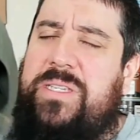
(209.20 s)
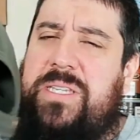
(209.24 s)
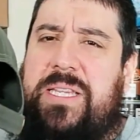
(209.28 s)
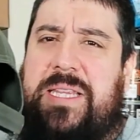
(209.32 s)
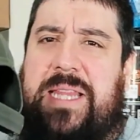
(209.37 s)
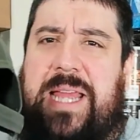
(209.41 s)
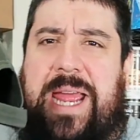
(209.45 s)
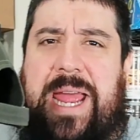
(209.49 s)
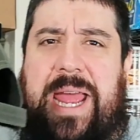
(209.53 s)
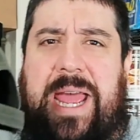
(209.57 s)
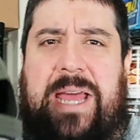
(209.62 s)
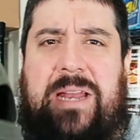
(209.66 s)
it the
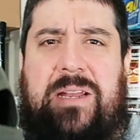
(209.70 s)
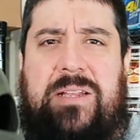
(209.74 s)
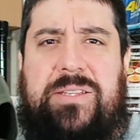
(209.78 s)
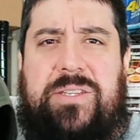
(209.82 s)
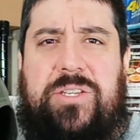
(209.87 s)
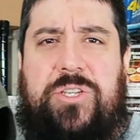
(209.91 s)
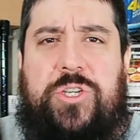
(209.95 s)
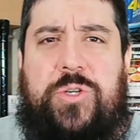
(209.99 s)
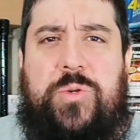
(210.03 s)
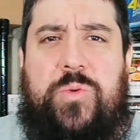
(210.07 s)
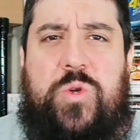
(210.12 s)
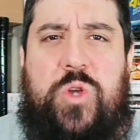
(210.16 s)
hat? Is
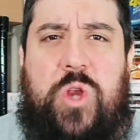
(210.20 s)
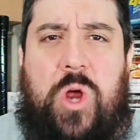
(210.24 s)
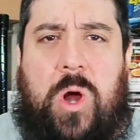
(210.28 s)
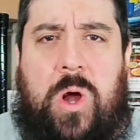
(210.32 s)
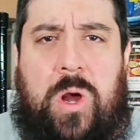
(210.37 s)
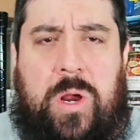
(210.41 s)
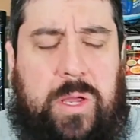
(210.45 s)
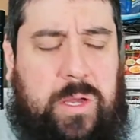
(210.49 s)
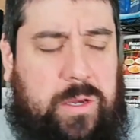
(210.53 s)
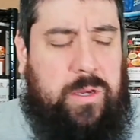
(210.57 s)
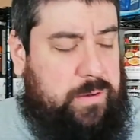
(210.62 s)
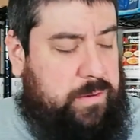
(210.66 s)
it too dark?
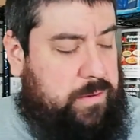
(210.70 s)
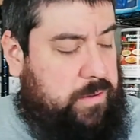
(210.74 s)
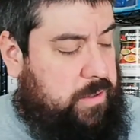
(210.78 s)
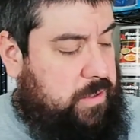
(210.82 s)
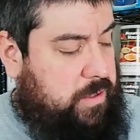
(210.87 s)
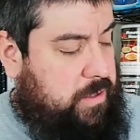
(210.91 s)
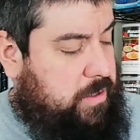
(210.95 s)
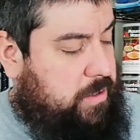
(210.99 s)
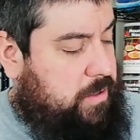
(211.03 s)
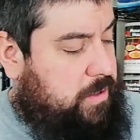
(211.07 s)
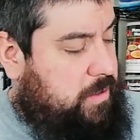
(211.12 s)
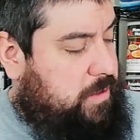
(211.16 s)

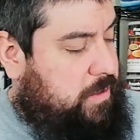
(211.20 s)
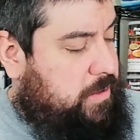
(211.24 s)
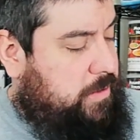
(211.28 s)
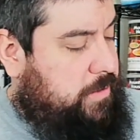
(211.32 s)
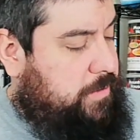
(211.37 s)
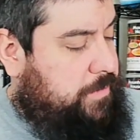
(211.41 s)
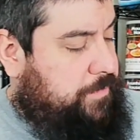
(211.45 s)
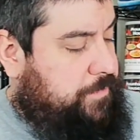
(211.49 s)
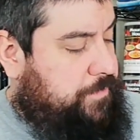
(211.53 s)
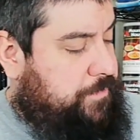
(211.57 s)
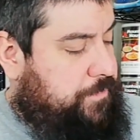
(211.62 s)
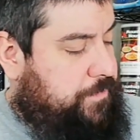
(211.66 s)

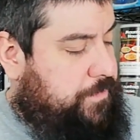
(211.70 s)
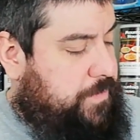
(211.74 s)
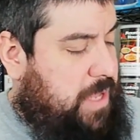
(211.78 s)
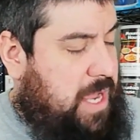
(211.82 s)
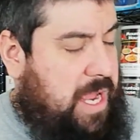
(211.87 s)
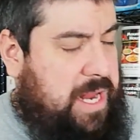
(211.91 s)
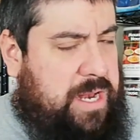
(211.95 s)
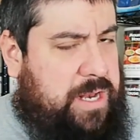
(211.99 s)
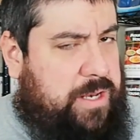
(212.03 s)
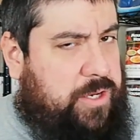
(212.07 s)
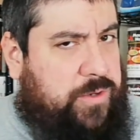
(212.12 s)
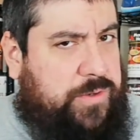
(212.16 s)
I
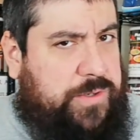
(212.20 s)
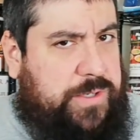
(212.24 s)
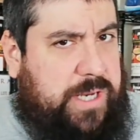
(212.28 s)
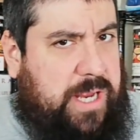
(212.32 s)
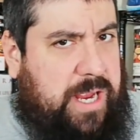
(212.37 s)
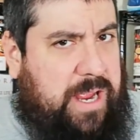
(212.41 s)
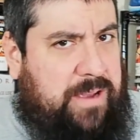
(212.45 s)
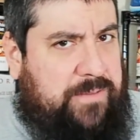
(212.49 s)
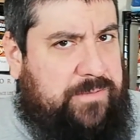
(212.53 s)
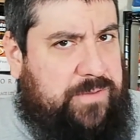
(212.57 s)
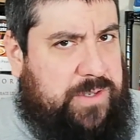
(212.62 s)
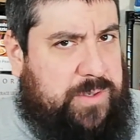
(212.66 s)
didn't used to
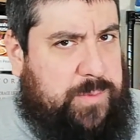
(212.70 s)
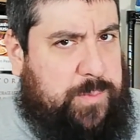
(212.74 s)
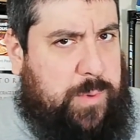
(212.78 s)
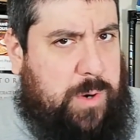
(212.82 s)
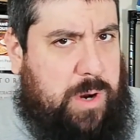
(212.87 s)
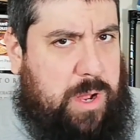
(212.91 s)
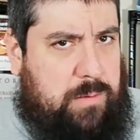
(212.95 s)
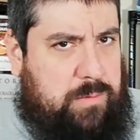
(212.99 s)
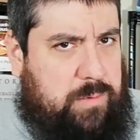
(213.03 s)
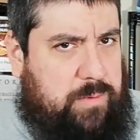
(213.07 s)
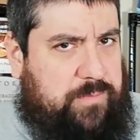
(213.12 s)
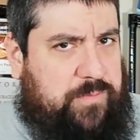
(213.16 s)
have this
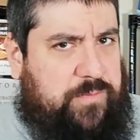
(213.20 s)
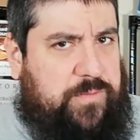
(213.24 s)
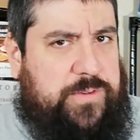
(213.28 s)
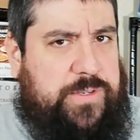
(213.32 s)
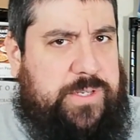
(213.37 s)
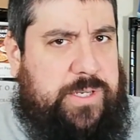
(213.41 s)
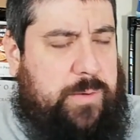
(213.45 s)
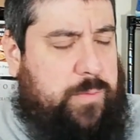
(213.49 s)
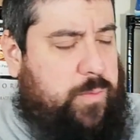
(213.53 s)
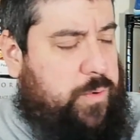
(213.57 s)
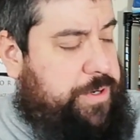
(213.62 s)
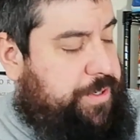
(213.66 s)
problem for
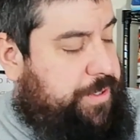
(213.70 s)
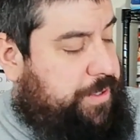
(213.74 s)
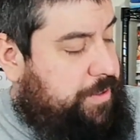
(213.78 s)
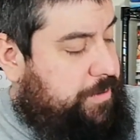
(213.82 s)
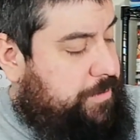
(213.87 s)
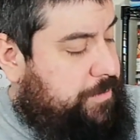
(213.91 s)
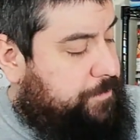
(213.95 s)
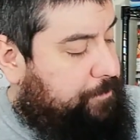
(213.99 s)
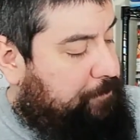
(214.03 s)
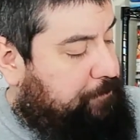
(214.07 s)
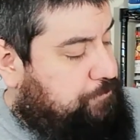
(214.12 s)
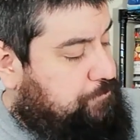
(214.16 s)
some reason.
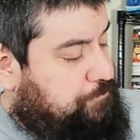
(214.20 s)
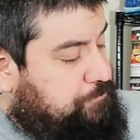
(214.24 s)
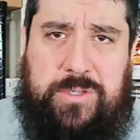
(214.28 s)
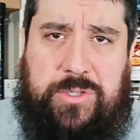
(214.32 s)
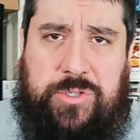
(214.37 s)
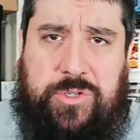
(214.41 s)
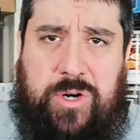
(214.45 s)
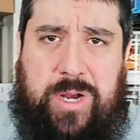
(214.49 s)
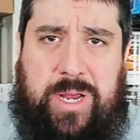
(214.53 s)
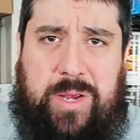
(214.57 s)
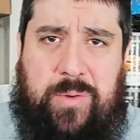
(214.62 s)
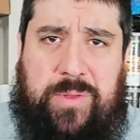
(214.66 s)
Let's
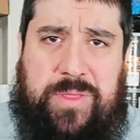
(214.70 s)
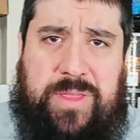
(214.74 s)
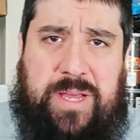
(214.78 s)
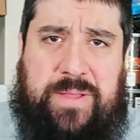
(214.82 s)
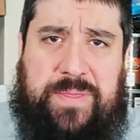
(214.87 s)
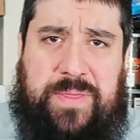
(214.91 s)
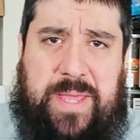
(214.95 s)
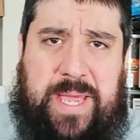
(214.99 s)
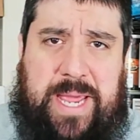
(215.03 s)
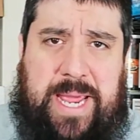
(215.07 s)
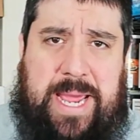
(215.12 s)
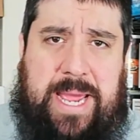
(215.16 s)
try it without
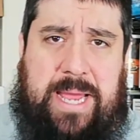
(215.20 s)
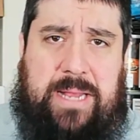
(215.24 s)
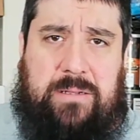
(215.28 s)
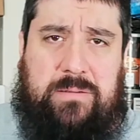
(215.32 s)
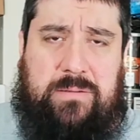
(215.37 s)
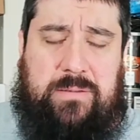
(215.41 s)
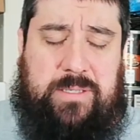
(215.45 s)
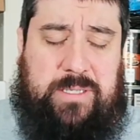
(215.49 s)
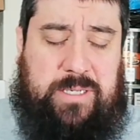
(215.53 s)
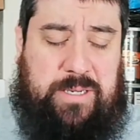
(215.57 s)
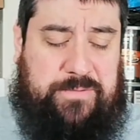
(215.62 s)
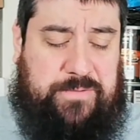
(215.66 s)
the hat.
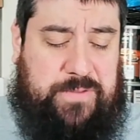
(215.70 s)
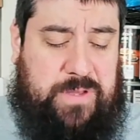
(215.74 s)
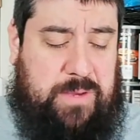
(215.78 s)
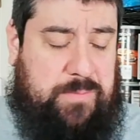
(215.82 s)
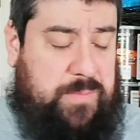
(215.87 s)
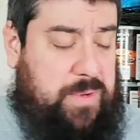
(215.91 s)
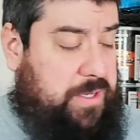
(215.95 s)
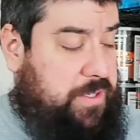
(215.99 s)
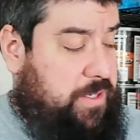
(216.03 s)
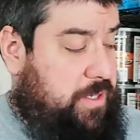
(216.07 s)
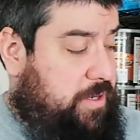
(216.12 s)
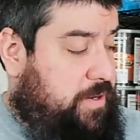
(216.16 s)
See if that
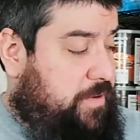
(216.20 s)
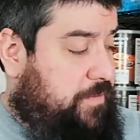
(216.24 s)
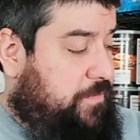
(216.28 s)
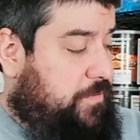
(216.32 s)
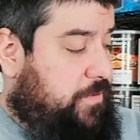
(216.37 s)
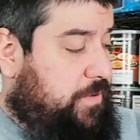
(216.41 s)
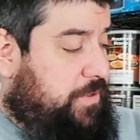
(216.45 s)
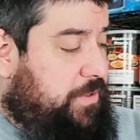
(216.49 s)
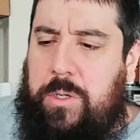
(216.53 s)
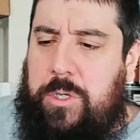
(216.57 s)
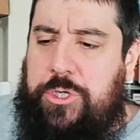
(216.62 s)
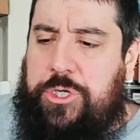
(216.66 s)
makes a
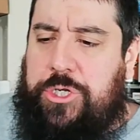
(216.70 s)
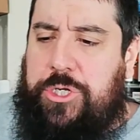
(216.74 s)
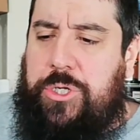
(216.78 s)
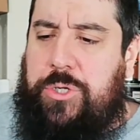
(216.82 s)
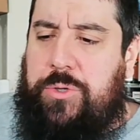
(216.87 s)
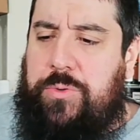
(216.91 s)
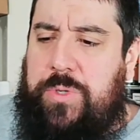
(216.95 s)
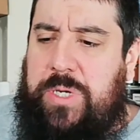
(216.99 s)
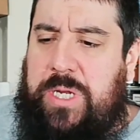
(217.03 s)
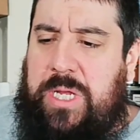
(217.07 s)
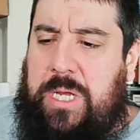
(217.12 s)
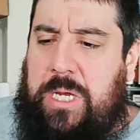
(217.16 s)
difference. Do
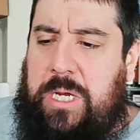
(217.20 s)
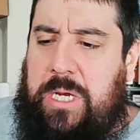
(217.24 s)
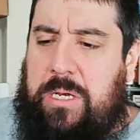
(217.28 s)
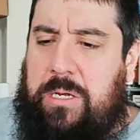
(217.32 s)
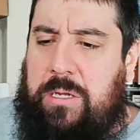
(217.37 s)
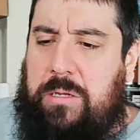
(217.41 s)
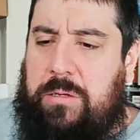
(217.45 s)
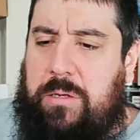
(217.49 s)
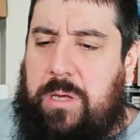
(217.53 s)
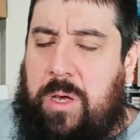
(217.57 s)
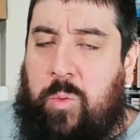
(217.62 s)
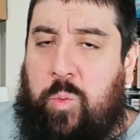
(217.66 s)
you need
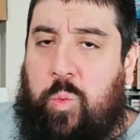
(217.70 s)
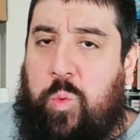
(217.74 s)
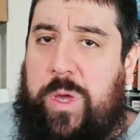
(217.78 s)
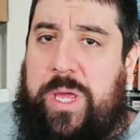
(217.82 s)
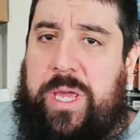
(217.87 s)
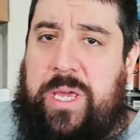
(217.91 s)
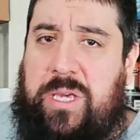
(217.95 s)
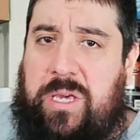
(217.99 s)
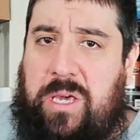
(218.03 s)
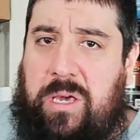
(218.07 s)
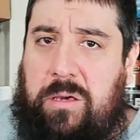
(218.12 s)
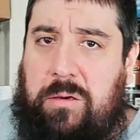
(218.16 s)
a
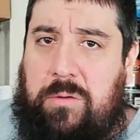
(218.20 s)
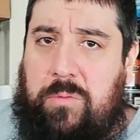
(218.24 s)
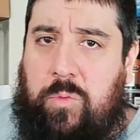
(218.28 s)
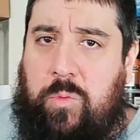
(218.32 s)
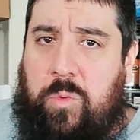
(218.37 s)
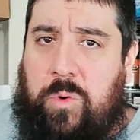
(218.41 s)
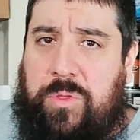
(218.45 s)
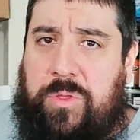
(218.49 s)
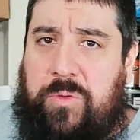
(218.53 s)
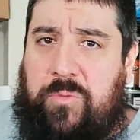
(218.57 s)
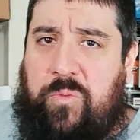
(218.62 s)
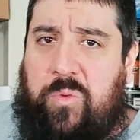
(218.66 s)
week
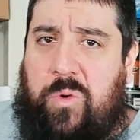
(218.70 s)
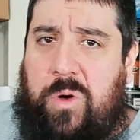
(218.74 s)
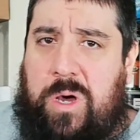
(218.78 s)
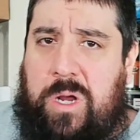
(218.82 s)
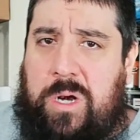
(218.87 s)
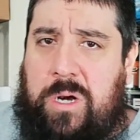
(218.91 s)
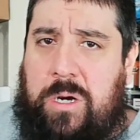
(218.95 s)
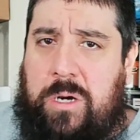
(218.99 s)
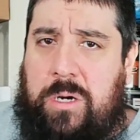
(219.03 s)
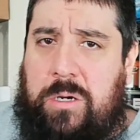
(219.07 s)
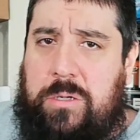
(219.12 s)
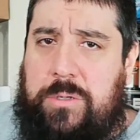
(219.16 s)
worth of
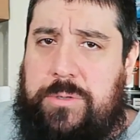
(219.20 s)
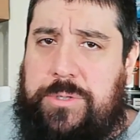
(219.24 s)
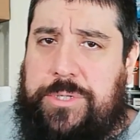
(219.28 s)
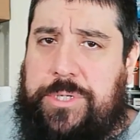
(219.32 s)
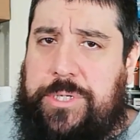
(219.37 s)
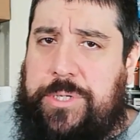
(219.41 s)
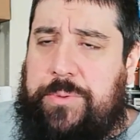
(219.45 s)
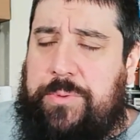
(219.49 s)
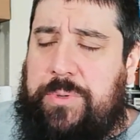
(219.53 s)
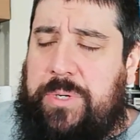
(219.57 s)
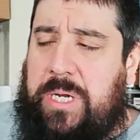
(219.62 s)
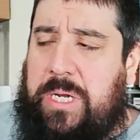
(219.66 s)
water? Do
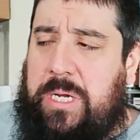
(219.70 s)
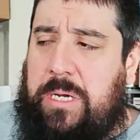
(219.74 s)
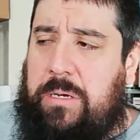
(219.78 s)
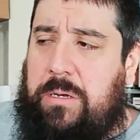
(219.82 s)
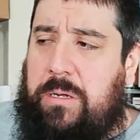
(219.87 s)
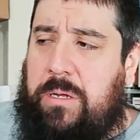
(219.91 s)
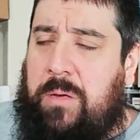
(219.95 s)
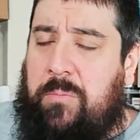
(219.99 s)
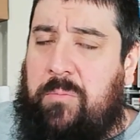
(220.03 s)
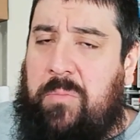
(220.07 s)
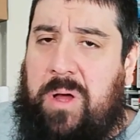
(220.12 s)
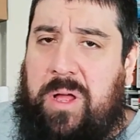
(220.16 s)
you need
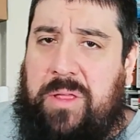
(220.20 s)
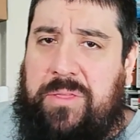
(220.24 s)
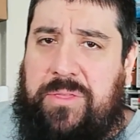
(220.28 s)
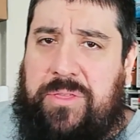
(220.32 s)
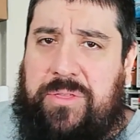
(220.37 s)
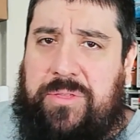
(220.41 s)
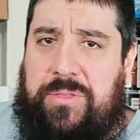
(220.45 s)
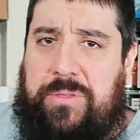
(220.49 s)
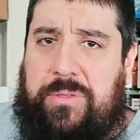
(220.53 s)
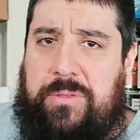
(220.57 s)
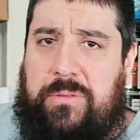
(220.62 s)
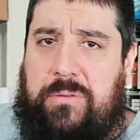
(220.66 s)
a
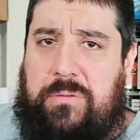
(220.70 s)
month?